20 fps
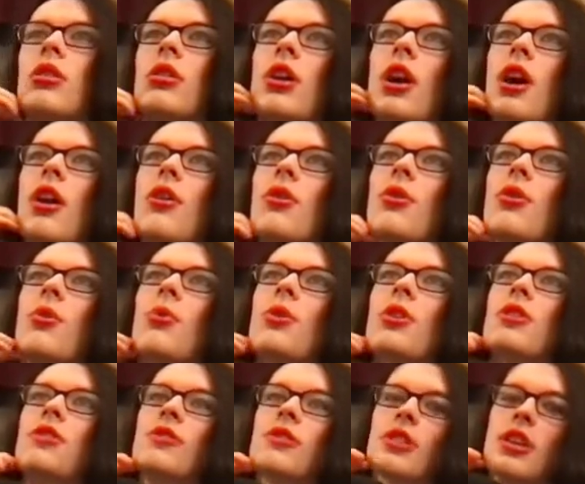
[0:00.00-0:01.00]
I don't know what
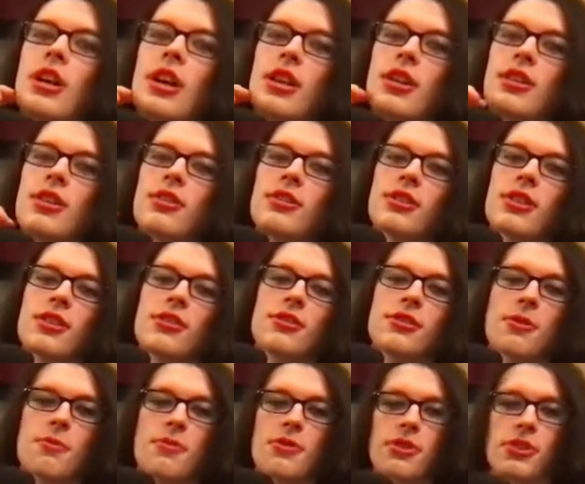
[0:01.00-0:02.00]
he said. He said
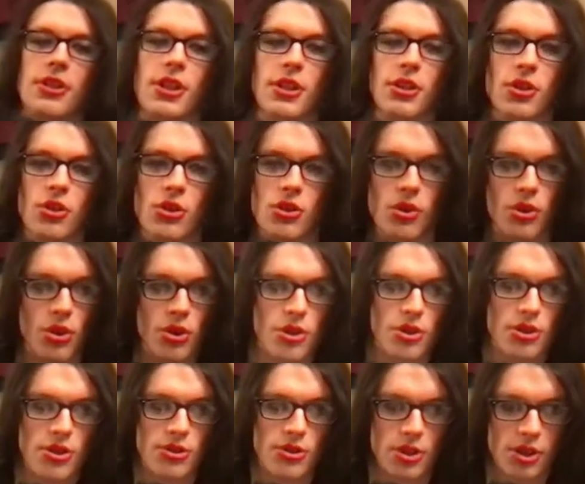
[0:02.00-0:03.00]
something like, you're
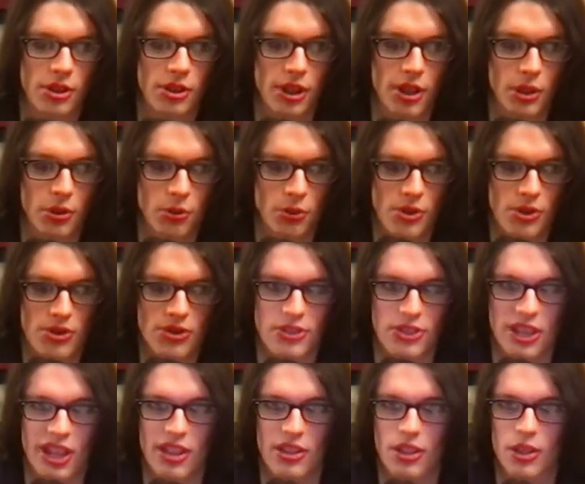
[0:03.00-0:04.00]
just a, like,
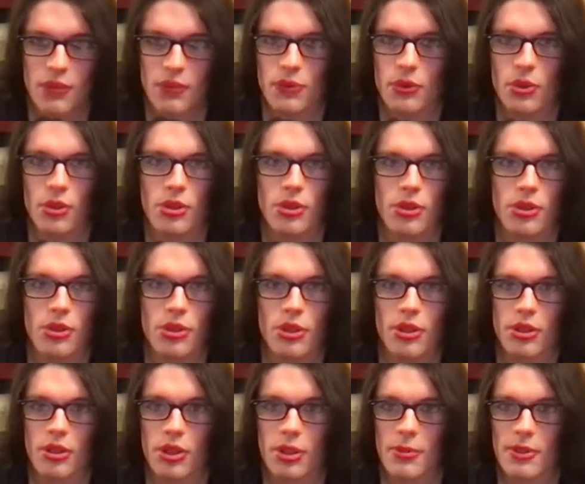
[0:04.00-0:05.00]
resentful.
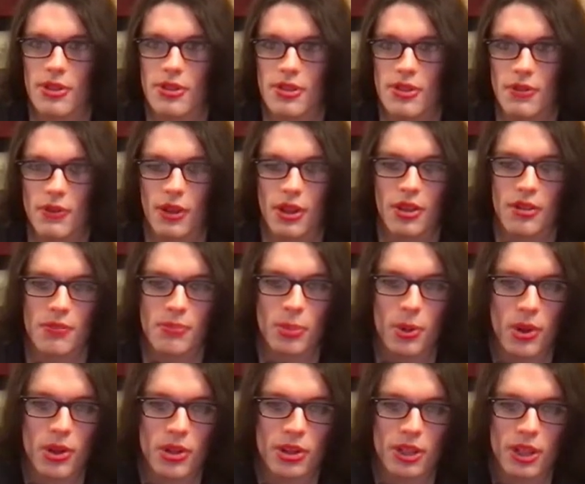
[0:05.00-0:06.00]
Let me see if I can
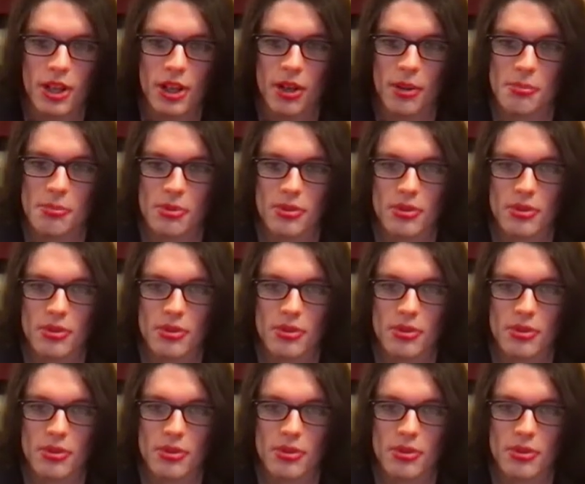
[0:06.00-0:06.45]
pull it up